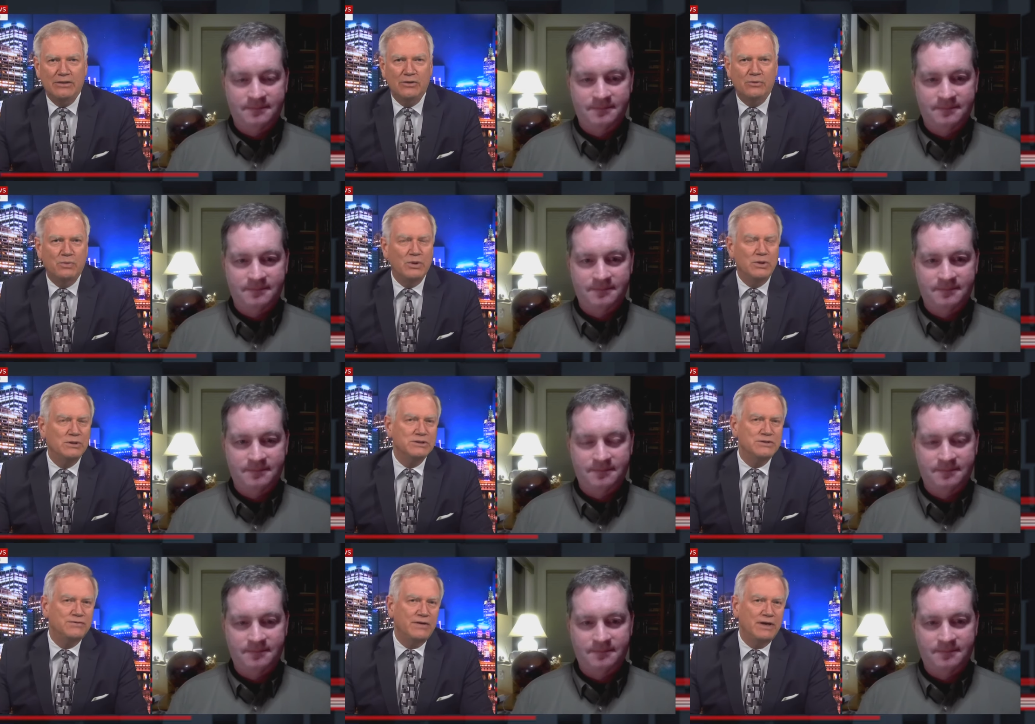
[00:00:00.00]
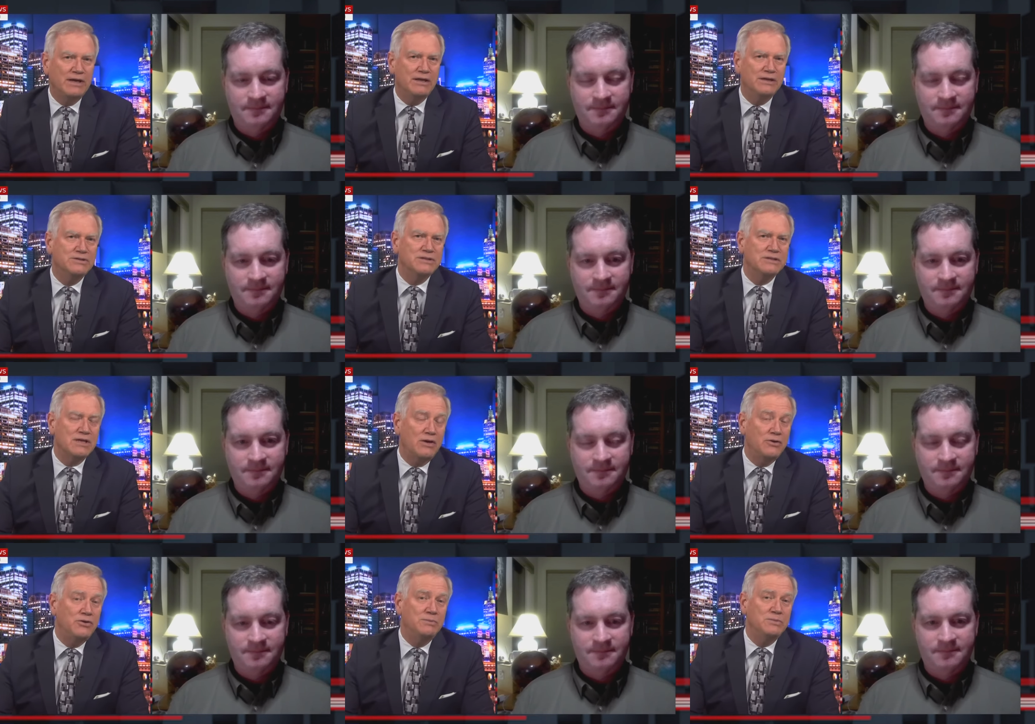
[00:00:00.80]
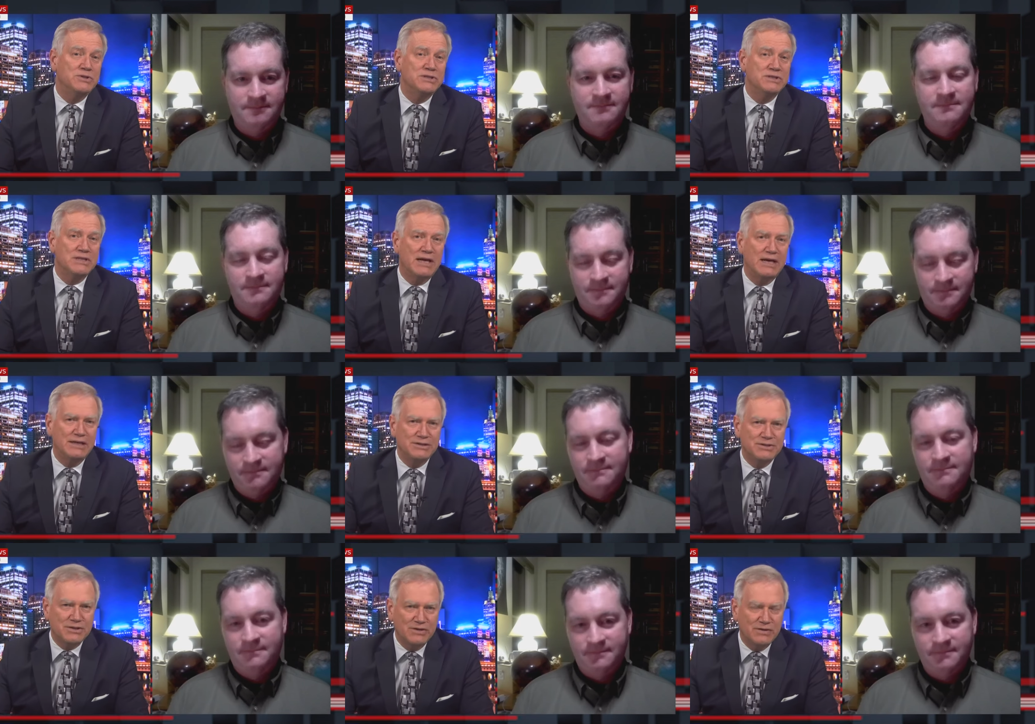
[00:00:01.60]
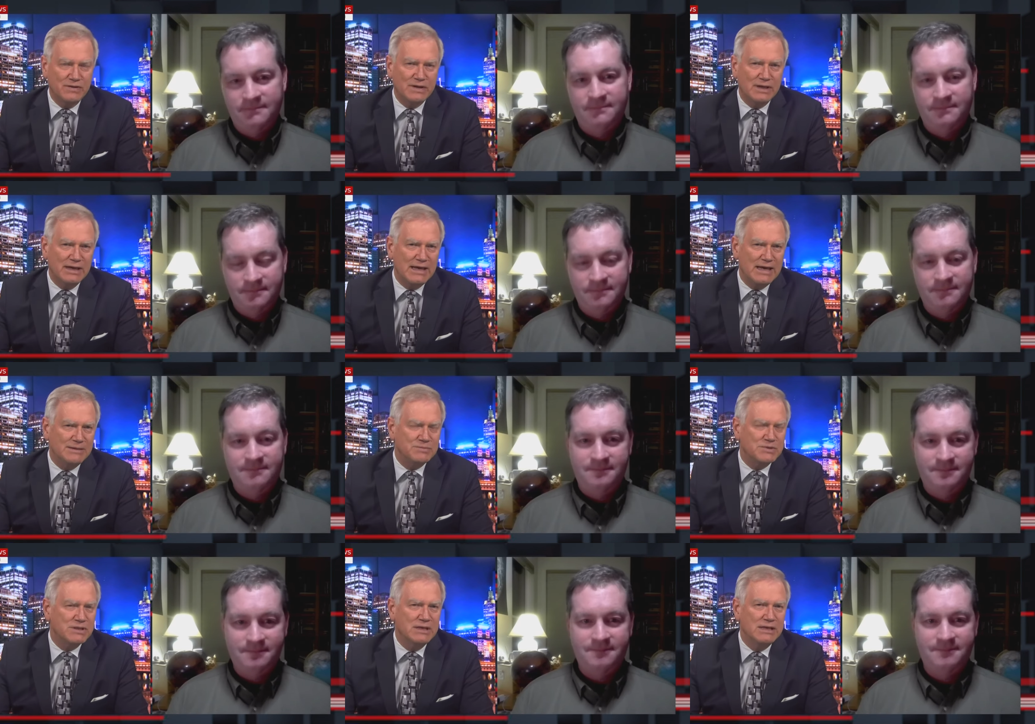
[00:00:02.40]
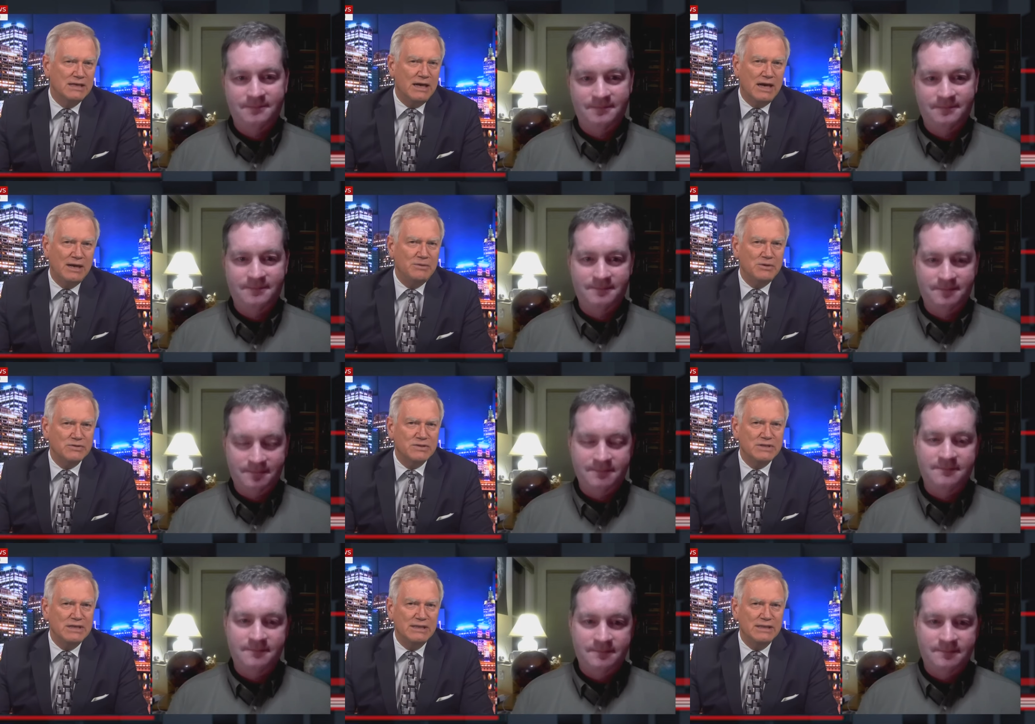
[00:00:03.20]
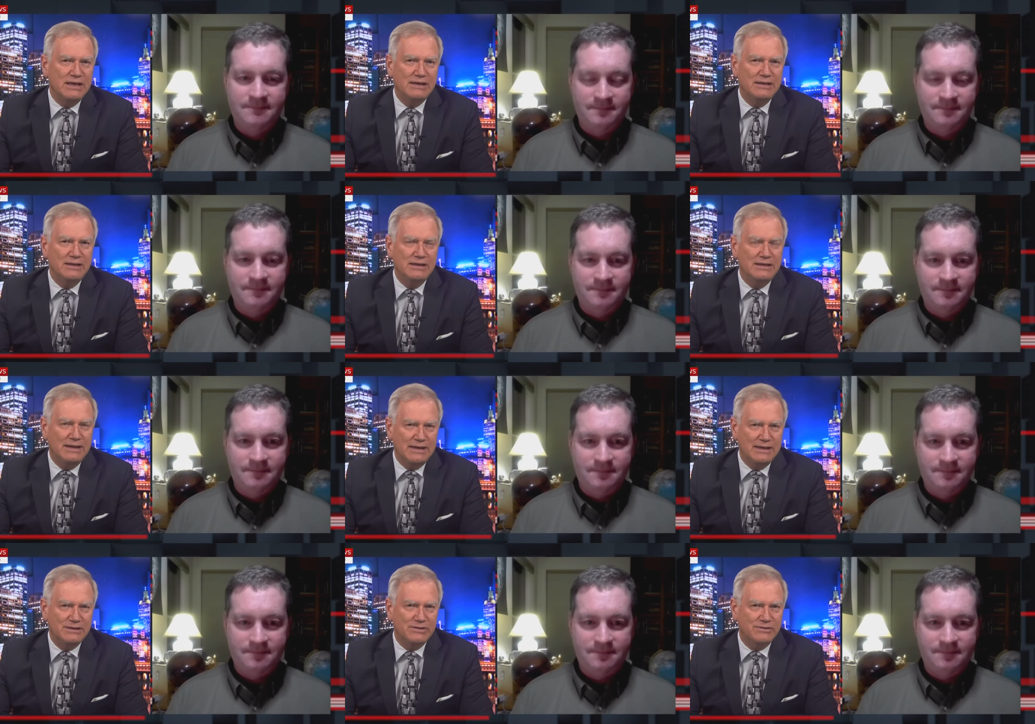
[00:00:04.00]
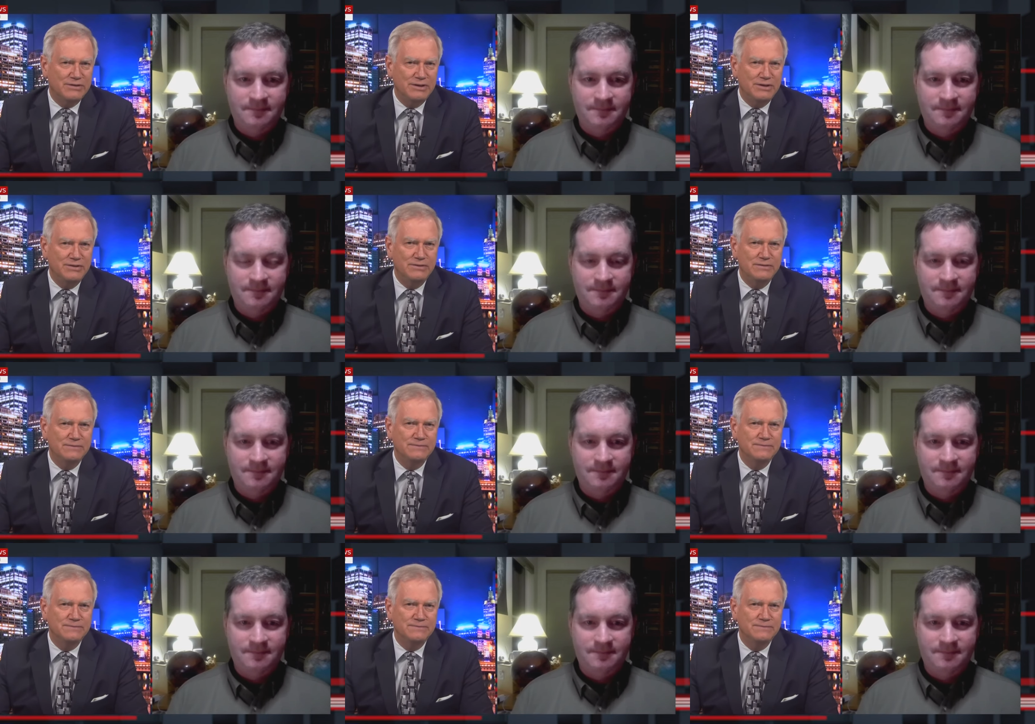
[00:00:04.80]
Speaker 1: The world is, human society is going to collapse. I'm not seeing that in the data, are you?